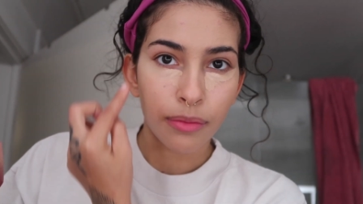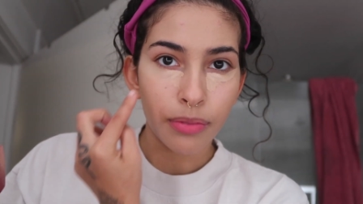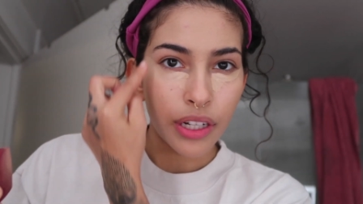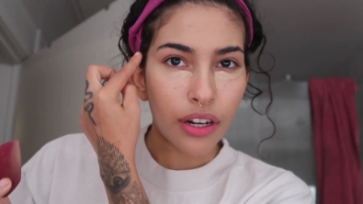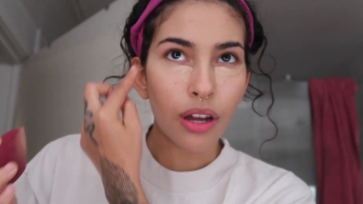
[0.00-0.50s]

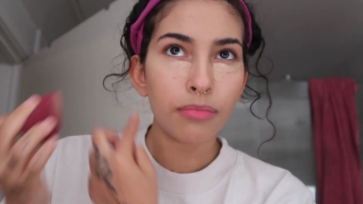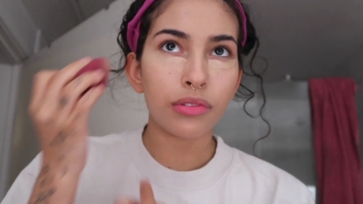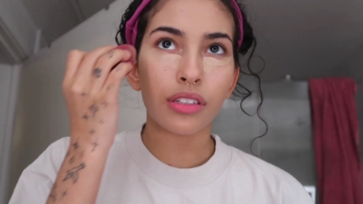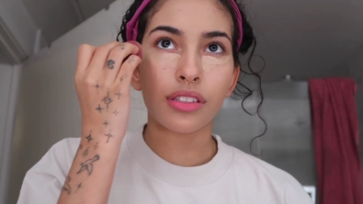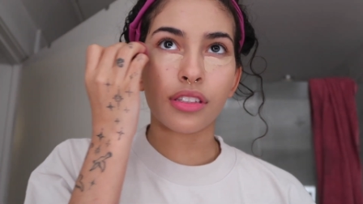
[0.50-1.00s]
put it up.
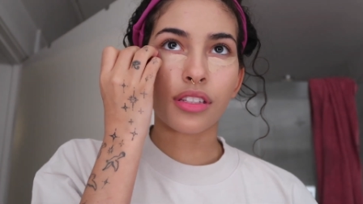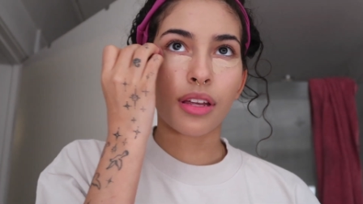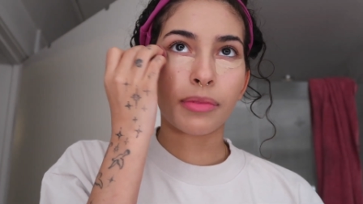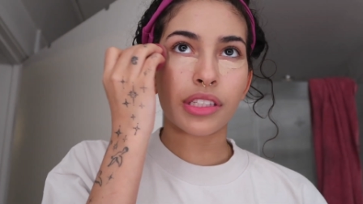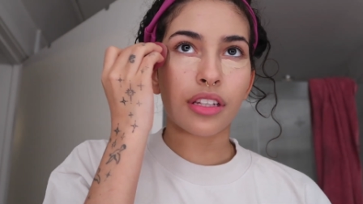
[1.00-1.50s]
Does
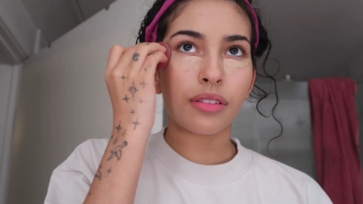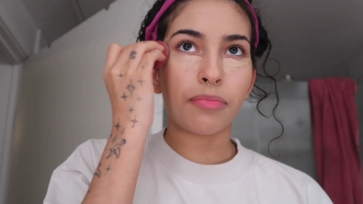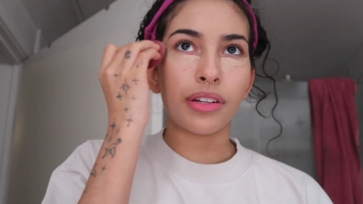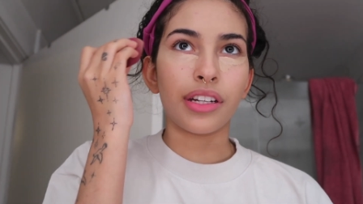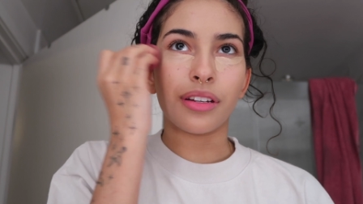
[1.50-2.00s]
that make sense?
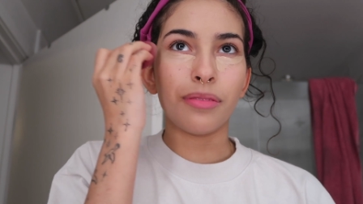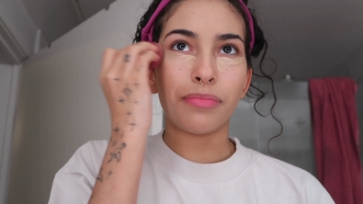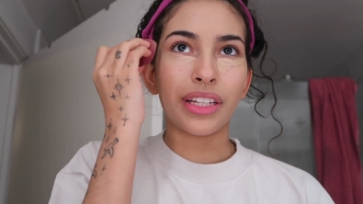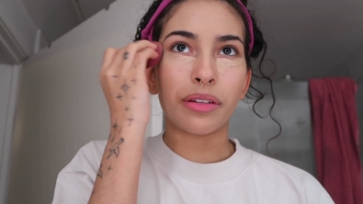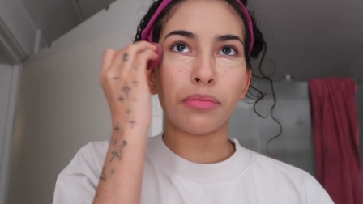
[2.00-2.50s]
Put it
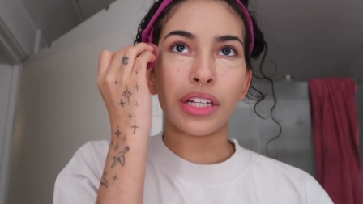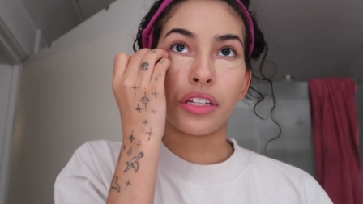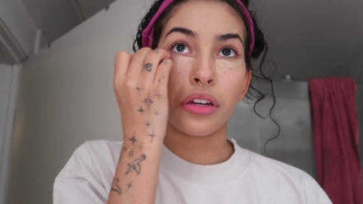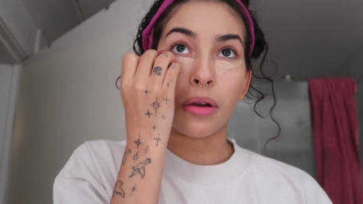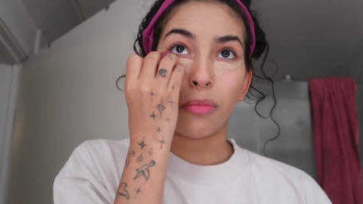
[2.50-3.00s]
up, like
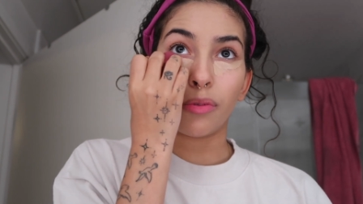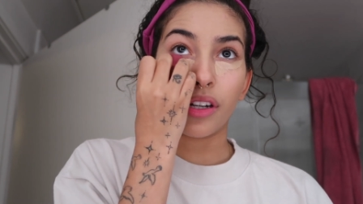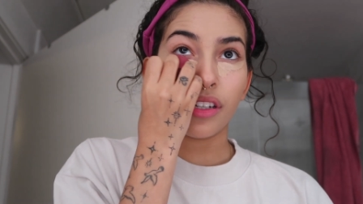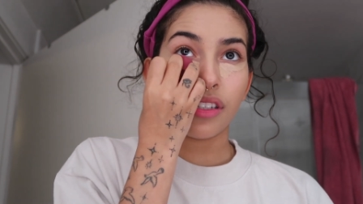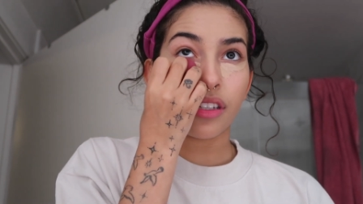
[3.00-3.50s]
blend it
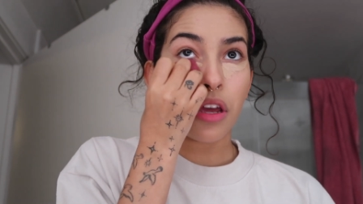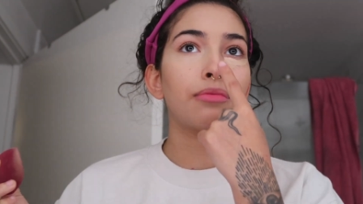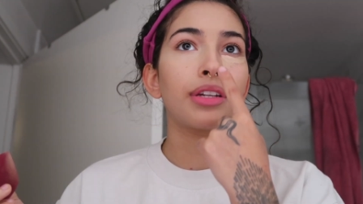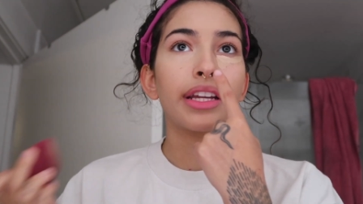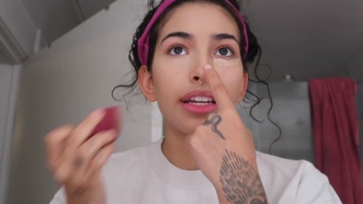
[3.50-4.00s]
upwards.
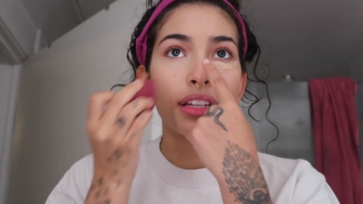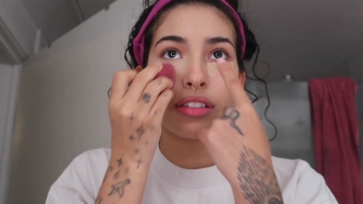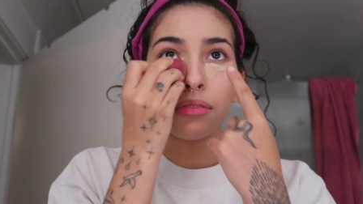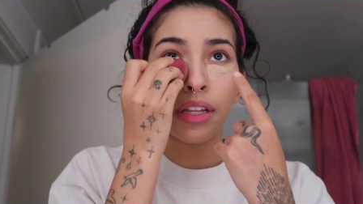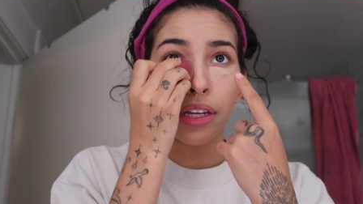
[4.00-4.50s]
When I get
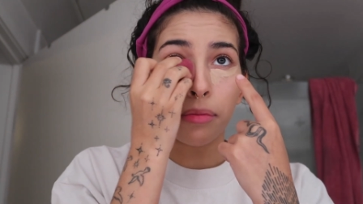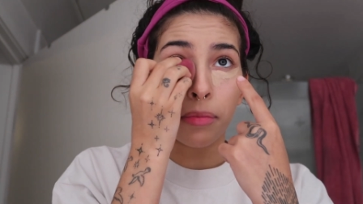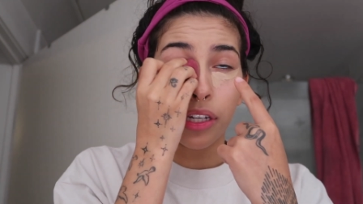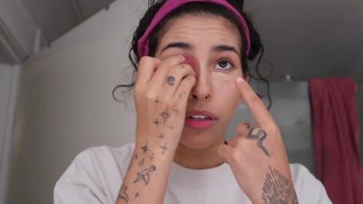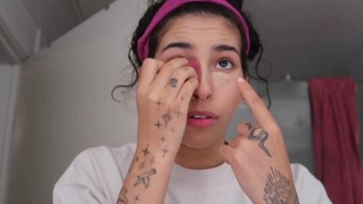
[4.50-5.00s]
to like
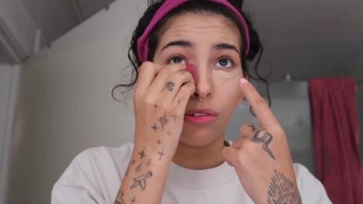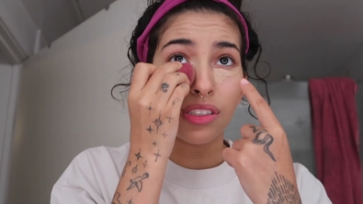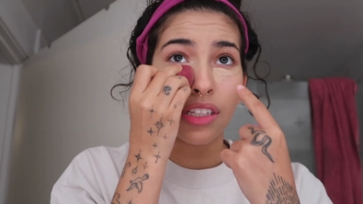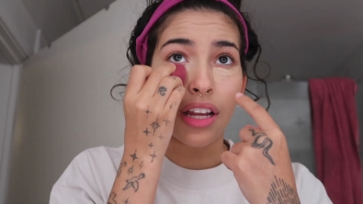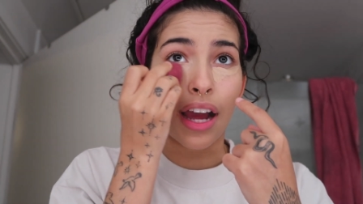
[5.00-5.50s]
my
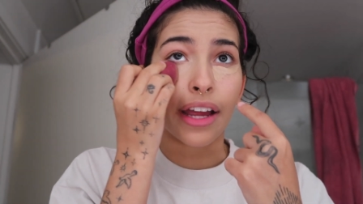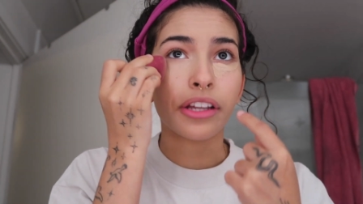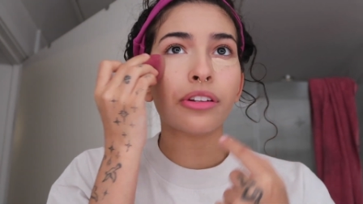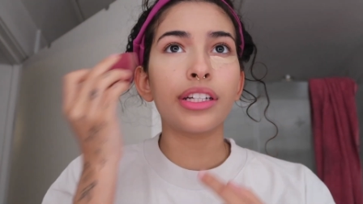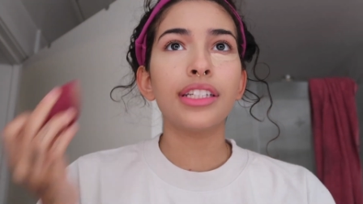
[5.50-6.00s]
nose and
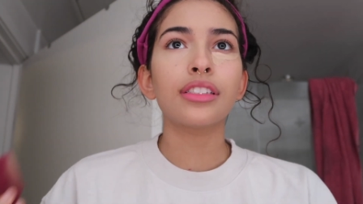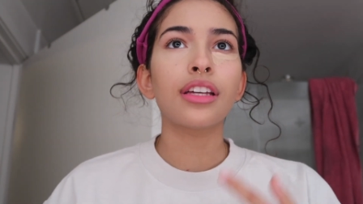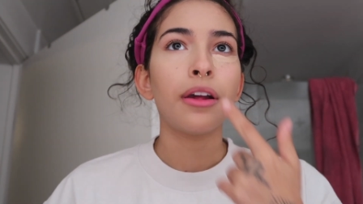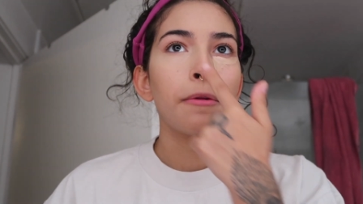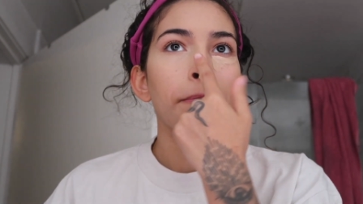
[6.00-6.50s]
eye crease,
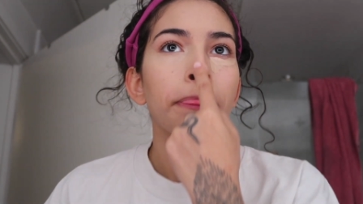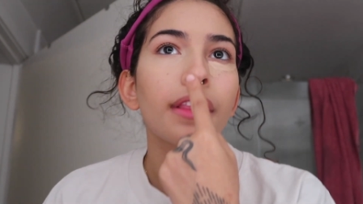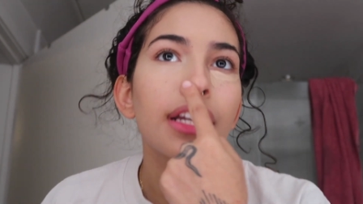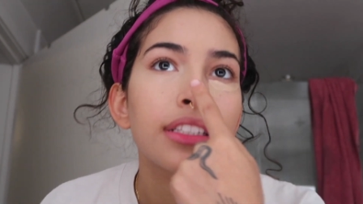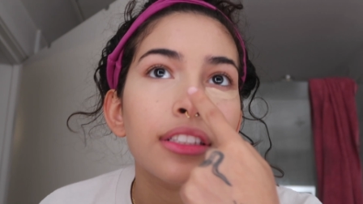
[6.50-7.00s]

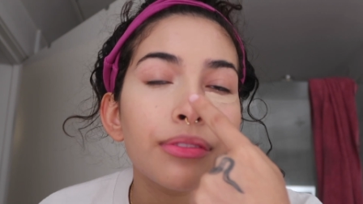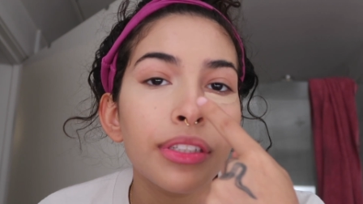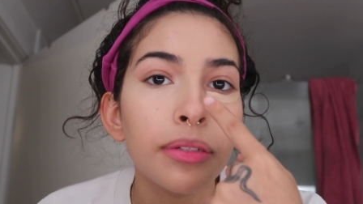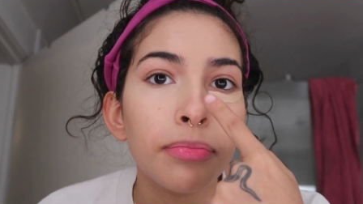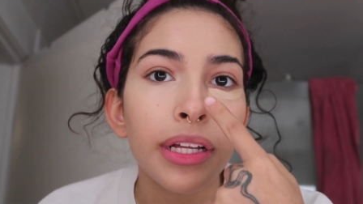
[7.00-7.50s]
it doesn't
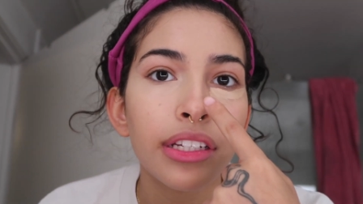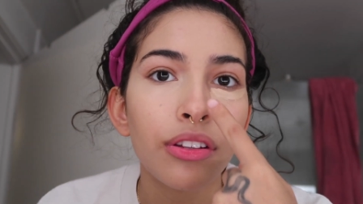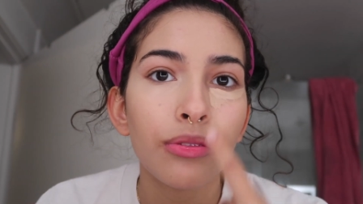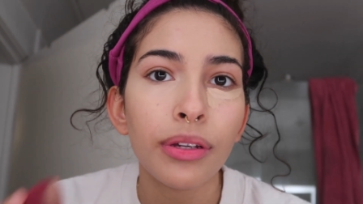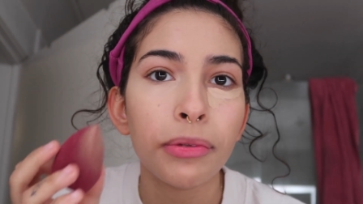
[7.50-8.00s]
really blend
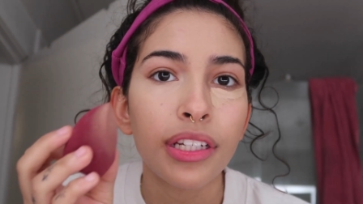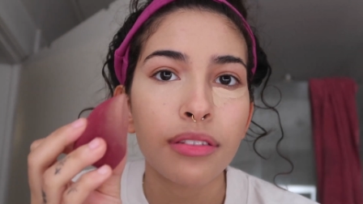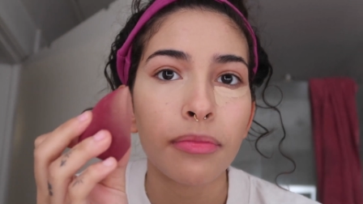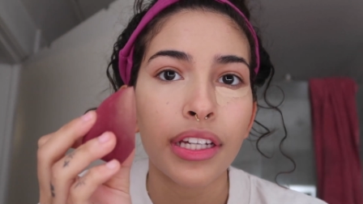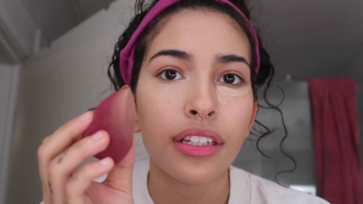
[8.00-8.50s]
all the way
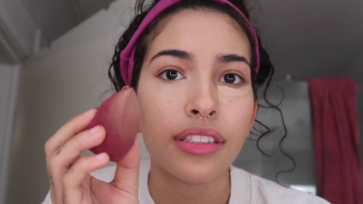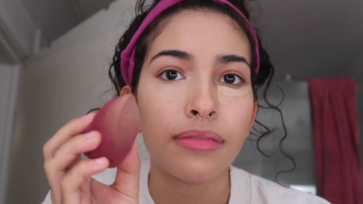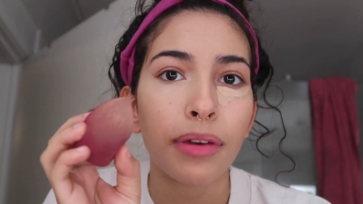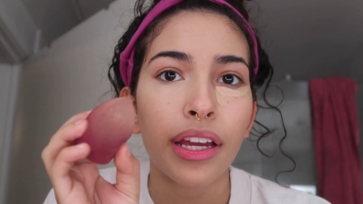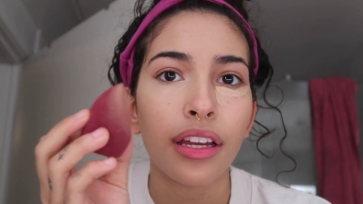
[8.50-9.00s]
because my
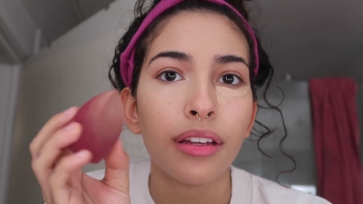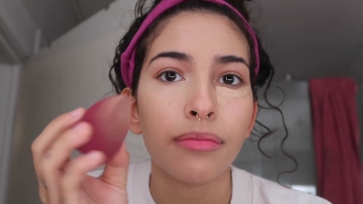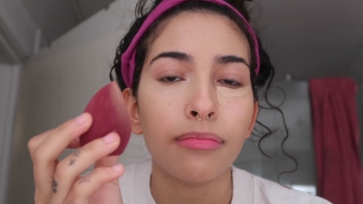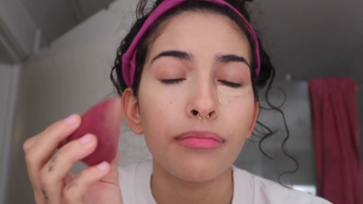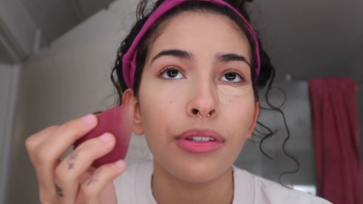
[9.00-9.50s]

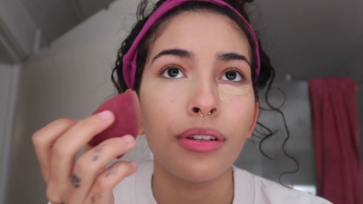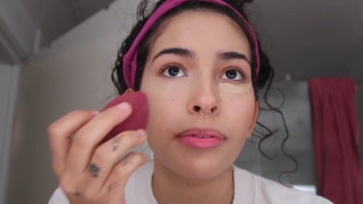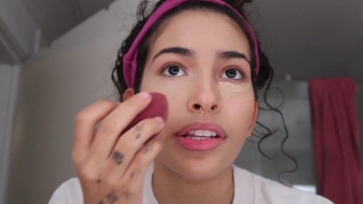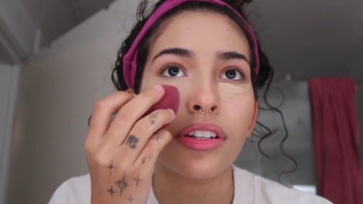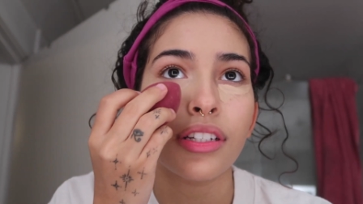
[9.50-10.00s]
beauty
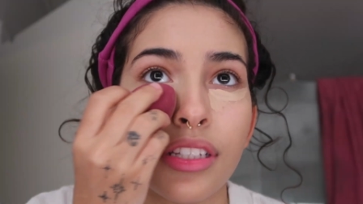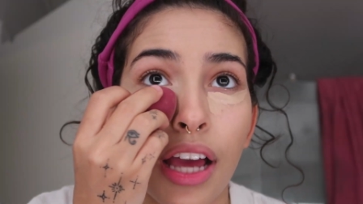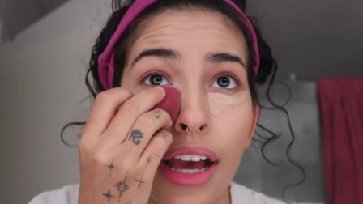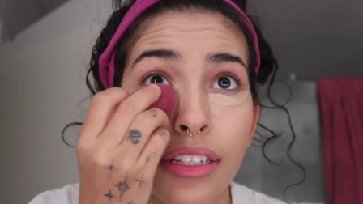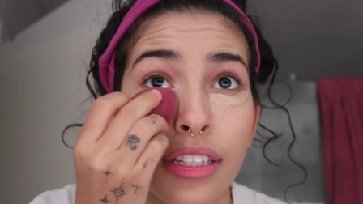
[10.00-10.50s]
blender is
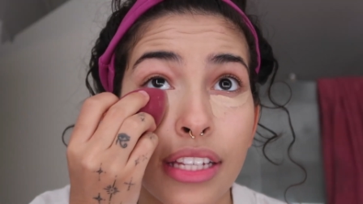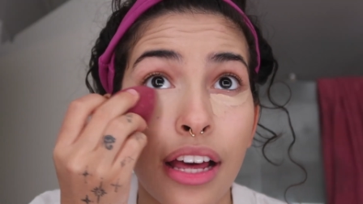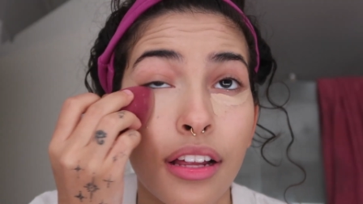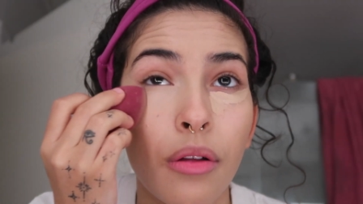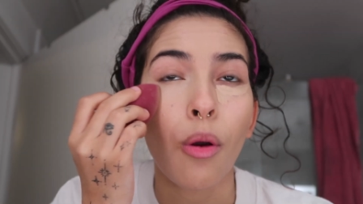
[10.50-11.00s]

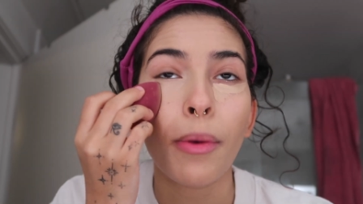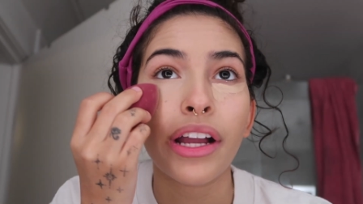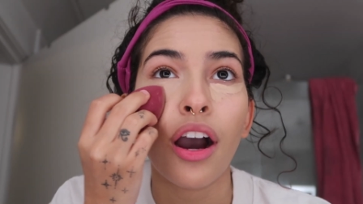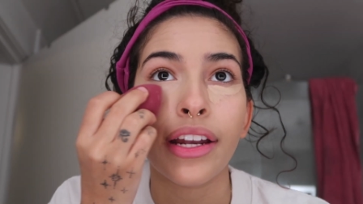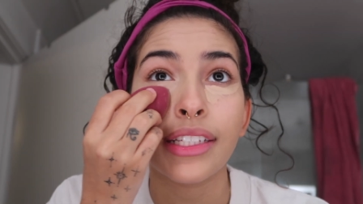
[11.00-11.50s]
at, oh my
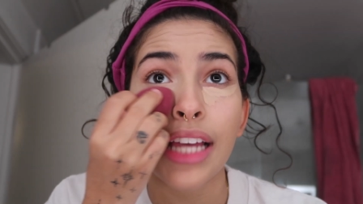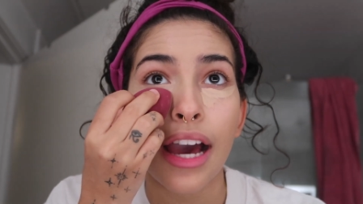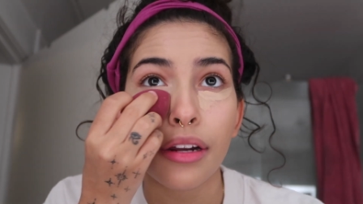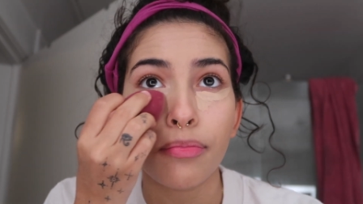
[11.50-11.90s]
god, is at